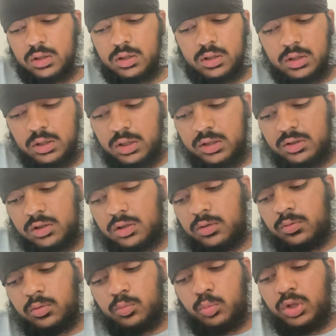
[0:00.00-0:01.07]

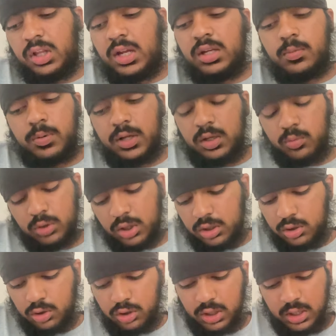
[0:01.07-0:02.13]
listen, with any player, we're going
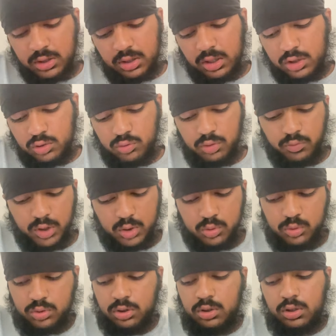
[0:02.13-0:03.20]
to look at the injury
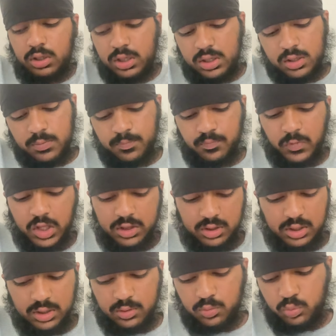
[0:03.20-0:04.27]
record. Um, I
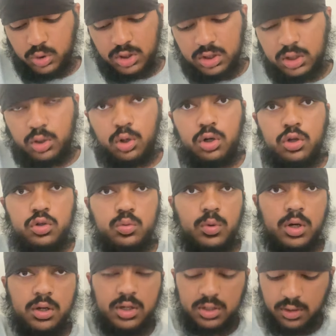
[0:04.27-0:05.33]
think with De Jong as
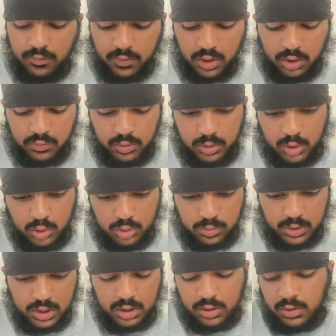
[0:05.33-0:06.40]
well, he's a very, very good
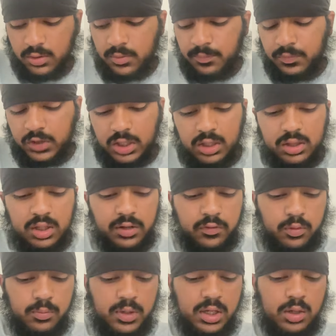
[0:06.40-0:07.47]
player. I think
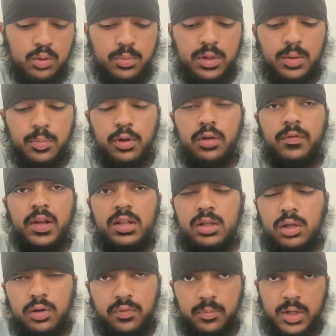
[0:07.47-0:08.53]
for me, it would be a perfect
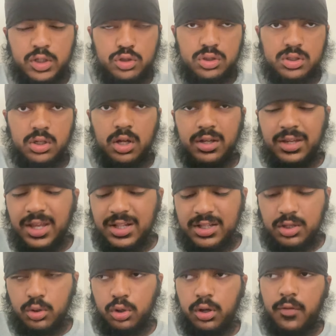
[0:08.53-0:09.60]
deal for Manchester United. Get
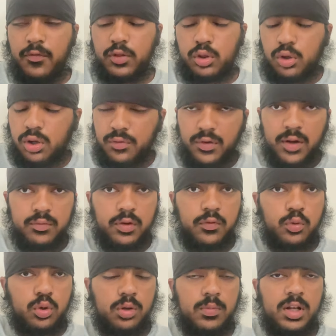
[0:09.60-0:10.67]
De Jong in for 35 to
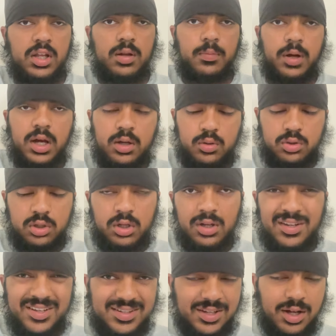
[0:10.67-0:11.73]
40 million pounds.
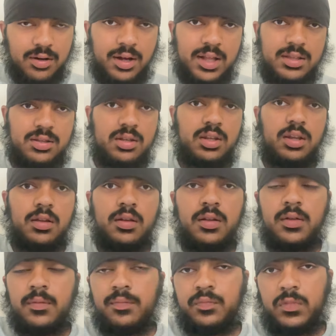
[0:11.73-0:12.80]
Sell Antony
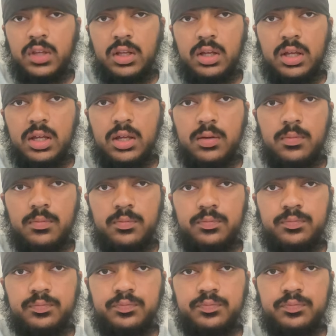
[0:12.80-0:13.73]
um,